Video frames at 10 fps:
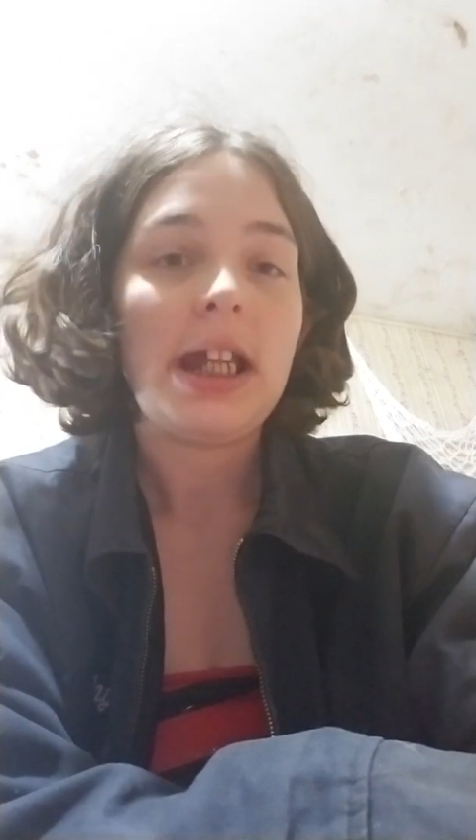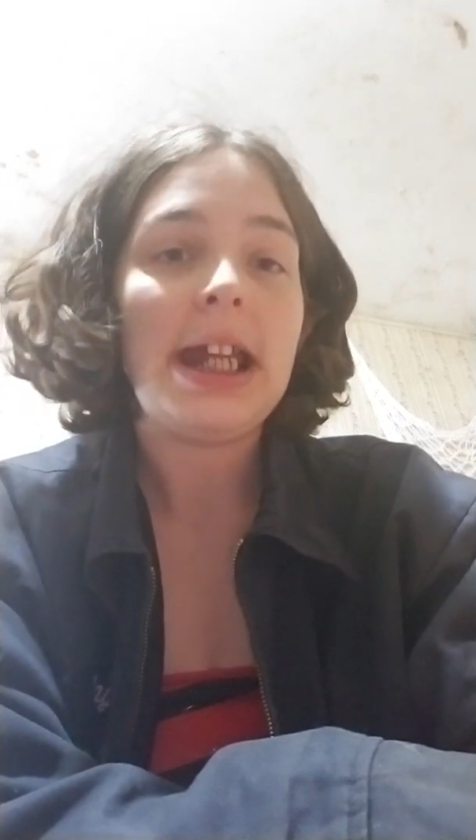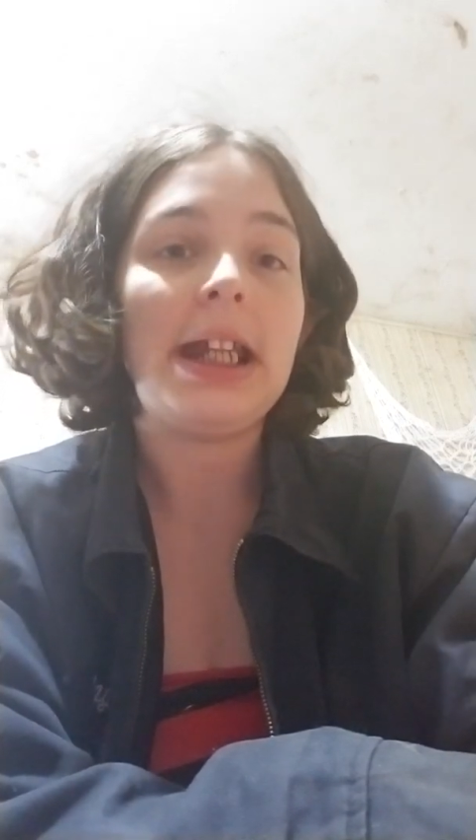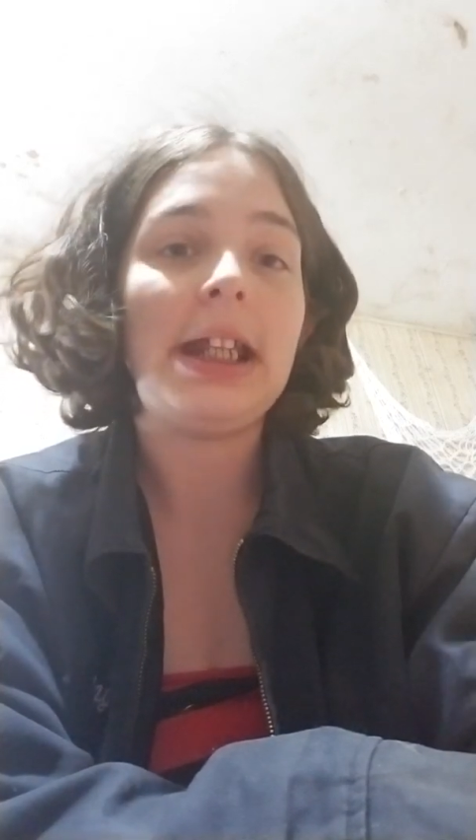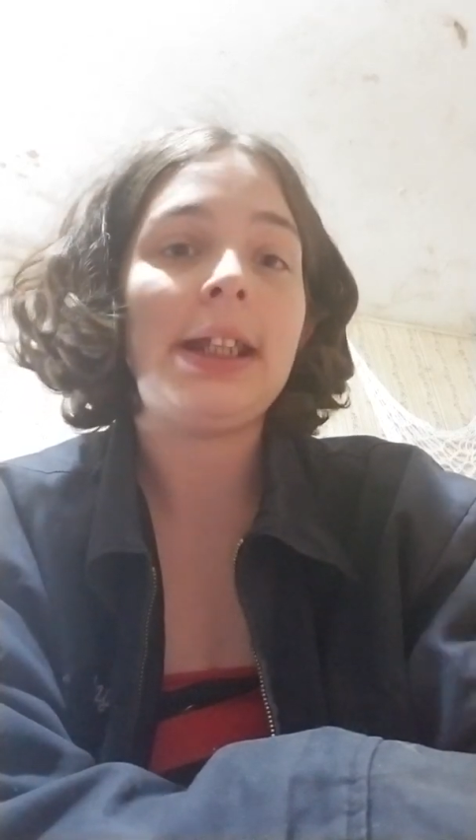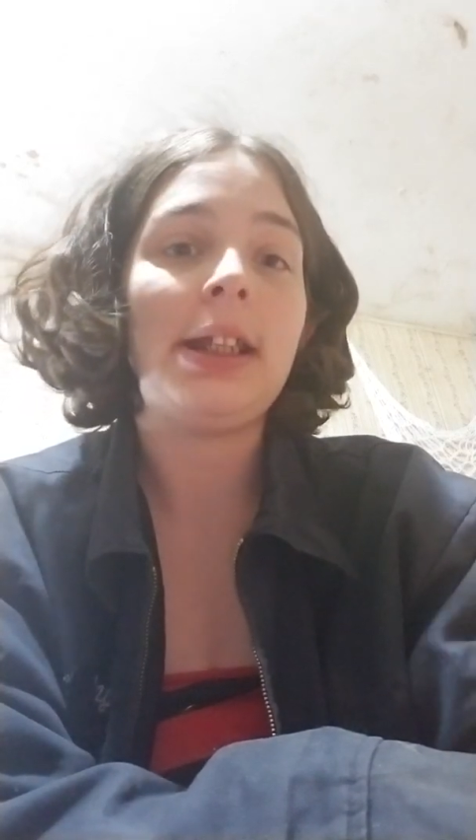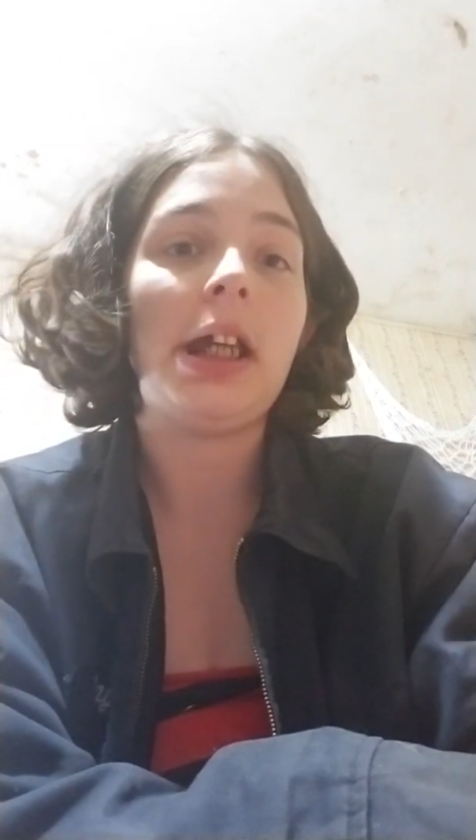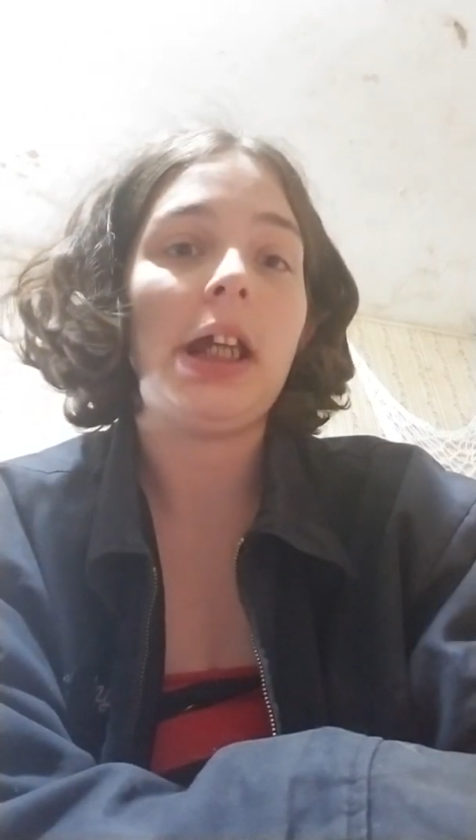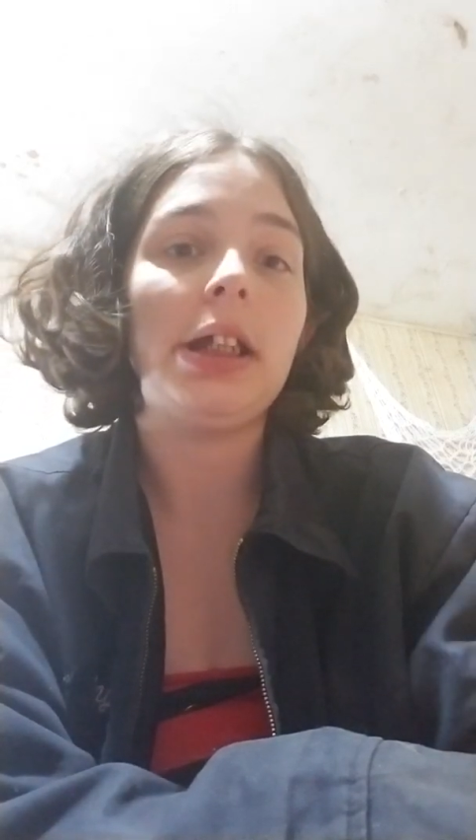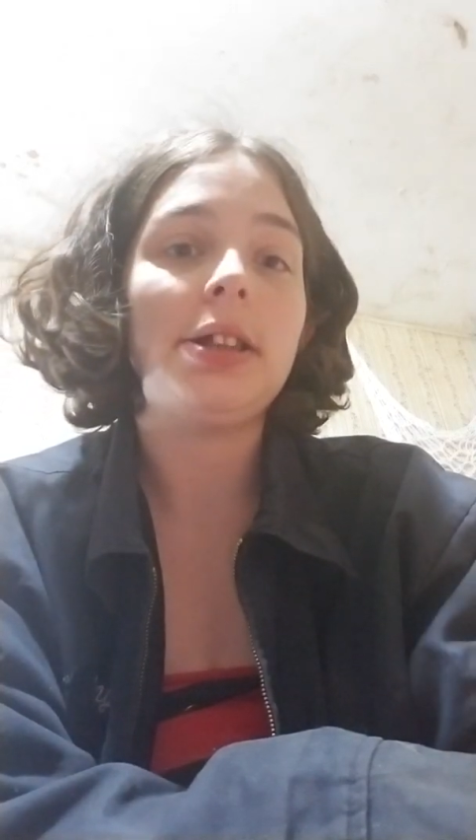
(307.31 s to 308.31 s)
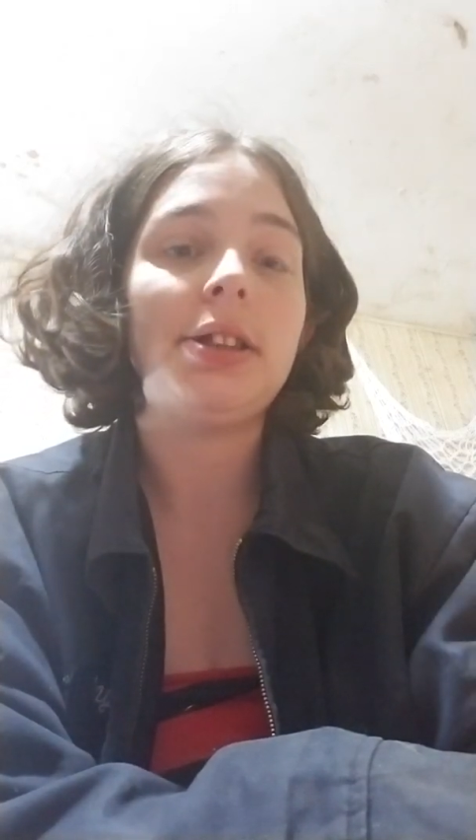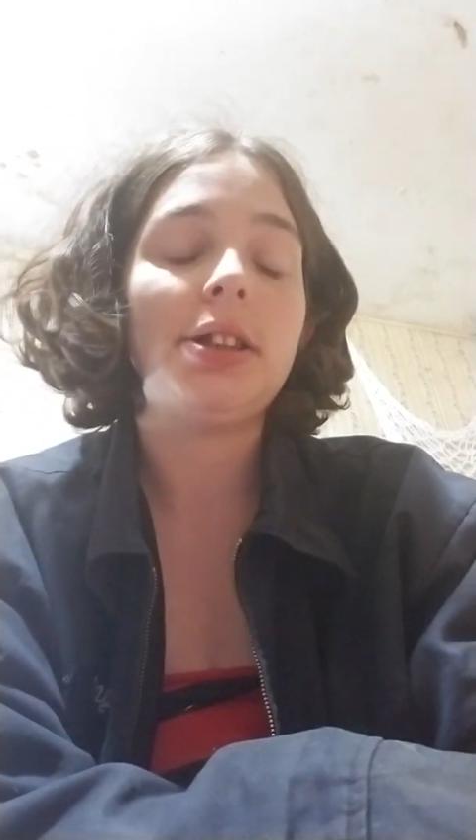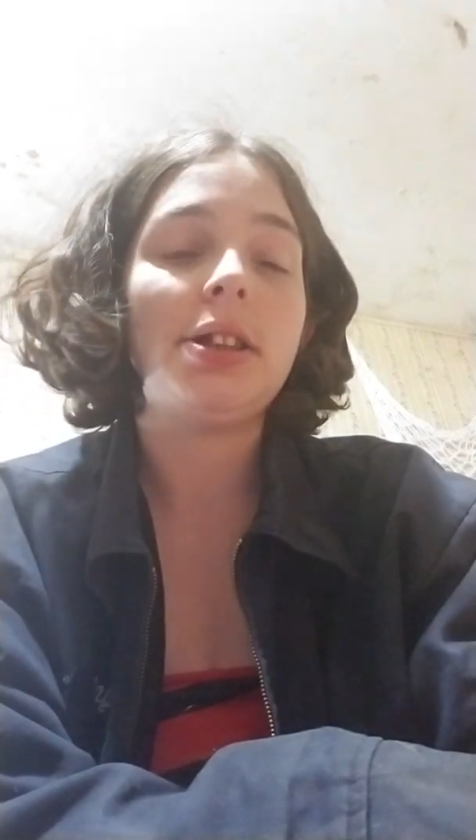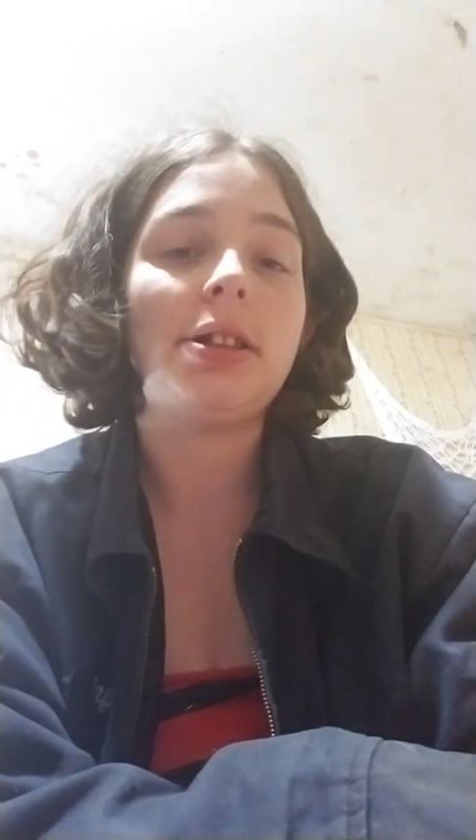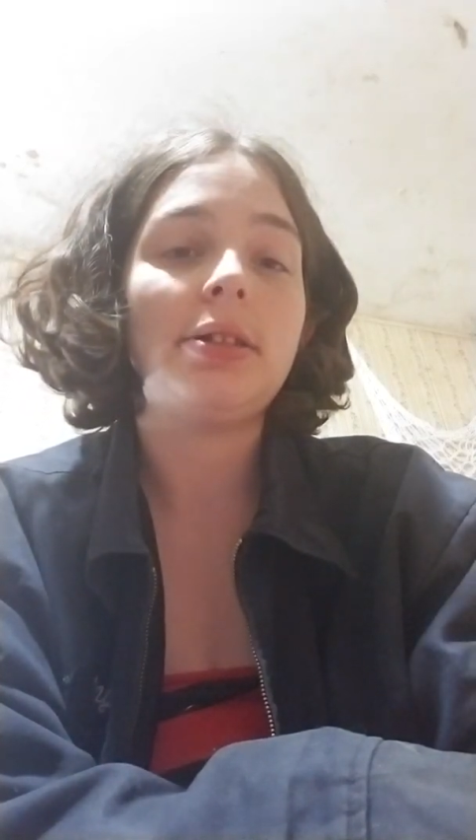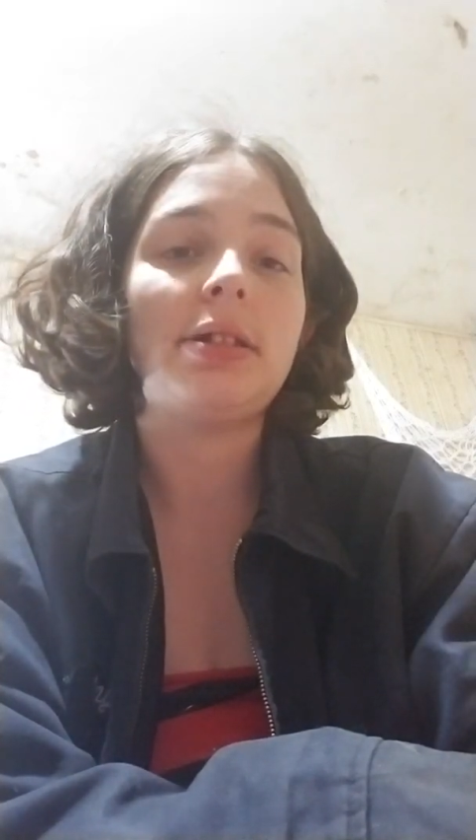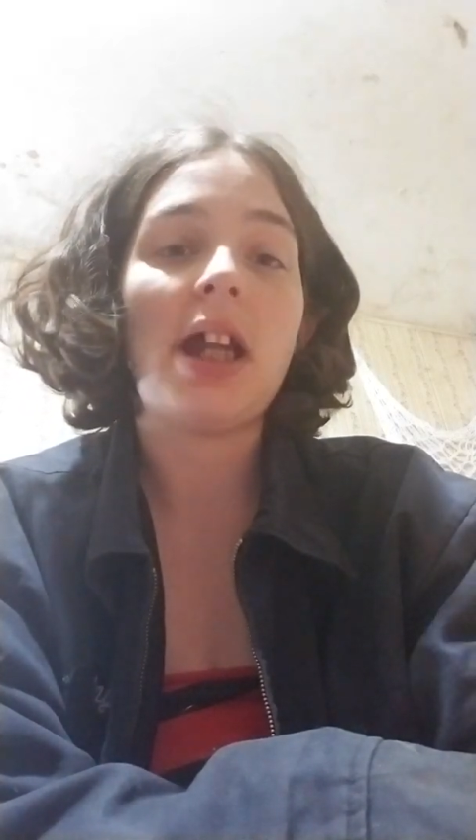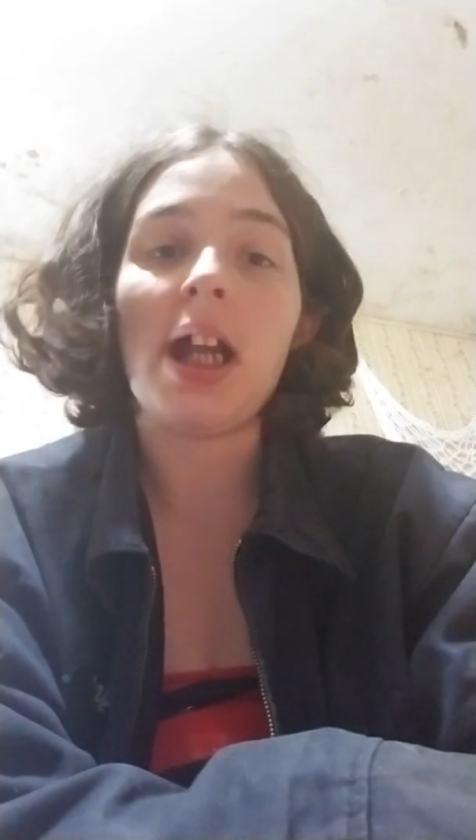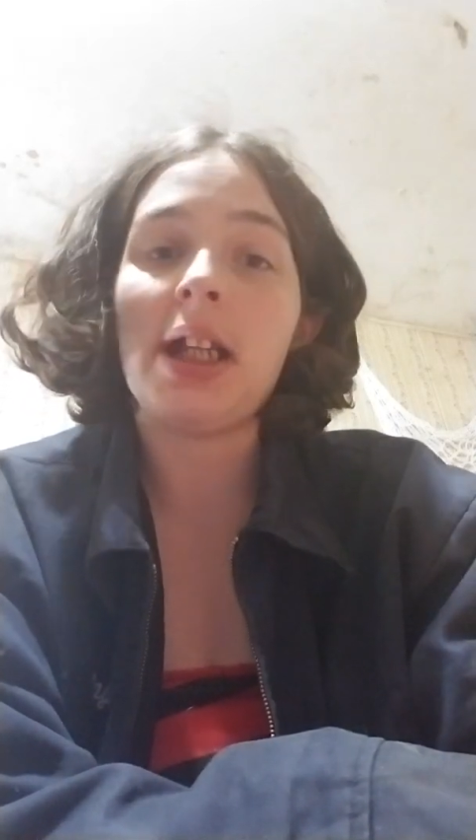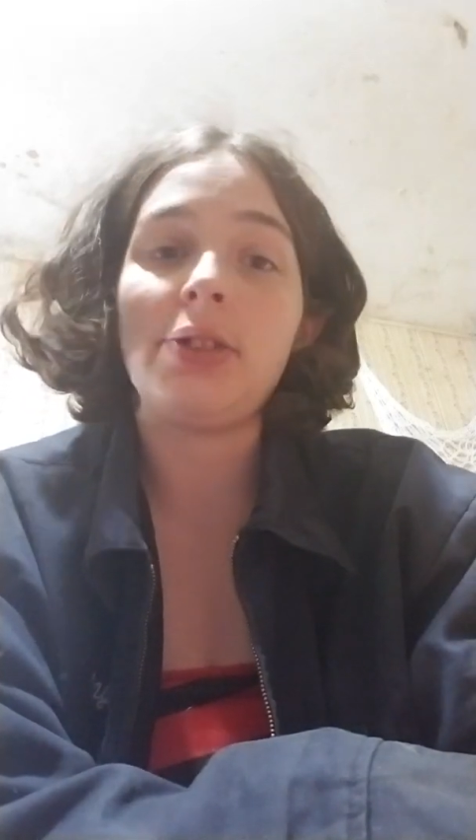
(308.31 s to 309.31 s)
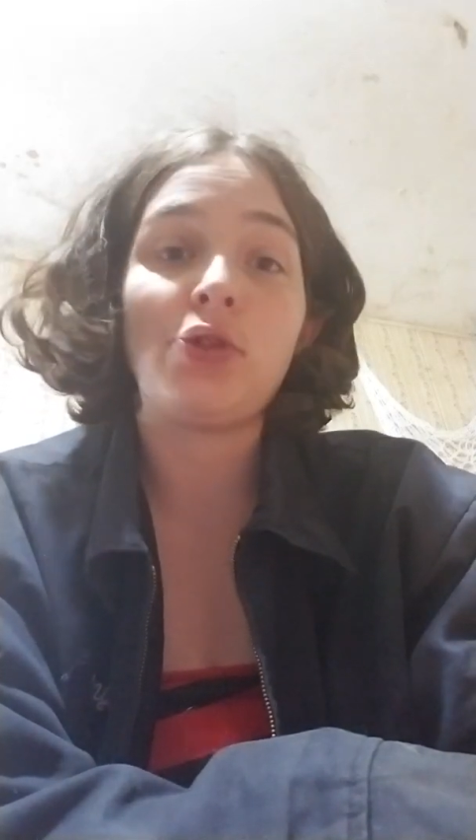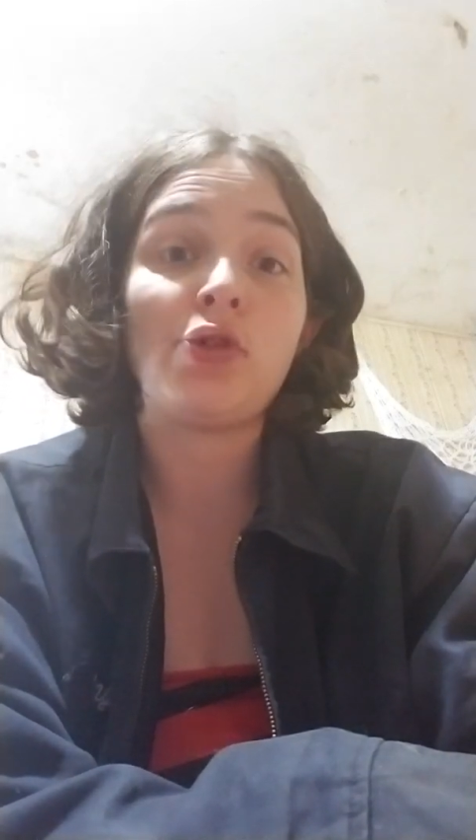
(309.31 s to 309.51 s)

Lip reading: And I